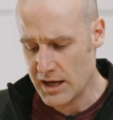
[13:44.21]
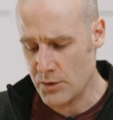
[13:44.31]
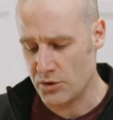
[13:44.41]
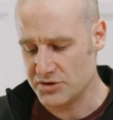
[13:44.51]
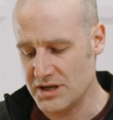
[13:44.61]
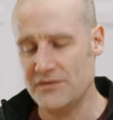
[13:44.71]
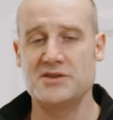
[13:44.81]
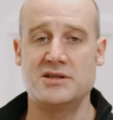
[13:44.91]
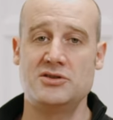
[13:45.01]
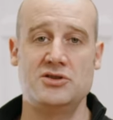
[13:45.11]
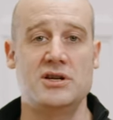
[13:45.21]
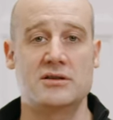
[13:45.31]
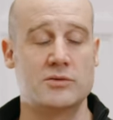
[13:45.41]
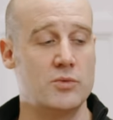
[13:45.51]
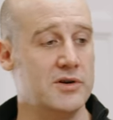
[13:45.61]
And what Jefferson
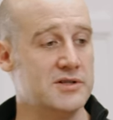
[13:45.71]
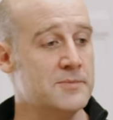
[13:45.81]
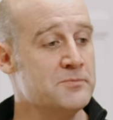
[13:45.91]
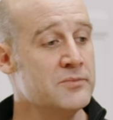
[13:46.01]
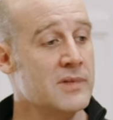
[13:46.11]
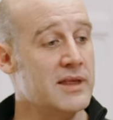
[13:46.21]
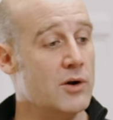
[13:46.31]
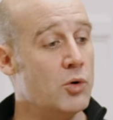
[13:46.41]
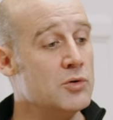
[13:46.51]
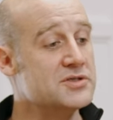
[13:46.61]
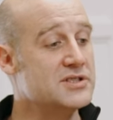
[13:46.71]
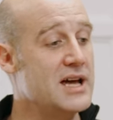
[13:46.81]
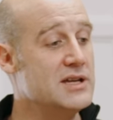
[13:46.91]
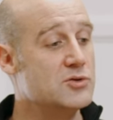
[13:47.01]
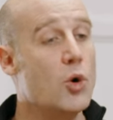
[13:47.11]
suggested was that all
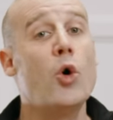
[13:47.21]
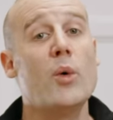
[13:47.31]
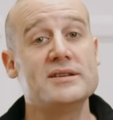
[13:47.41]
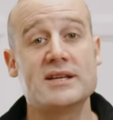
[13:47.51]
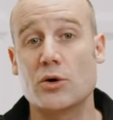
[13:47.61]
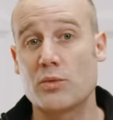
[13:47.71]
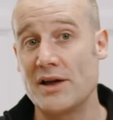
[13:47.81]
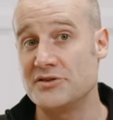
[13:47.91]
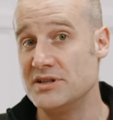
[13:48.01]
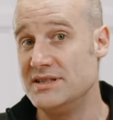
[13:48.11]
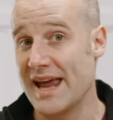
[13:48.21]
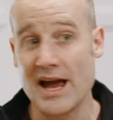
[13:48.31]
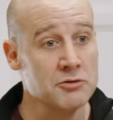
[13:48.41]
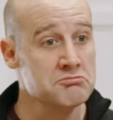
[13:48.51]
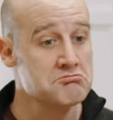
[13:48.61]
states always get rounded
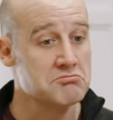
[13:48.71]
down,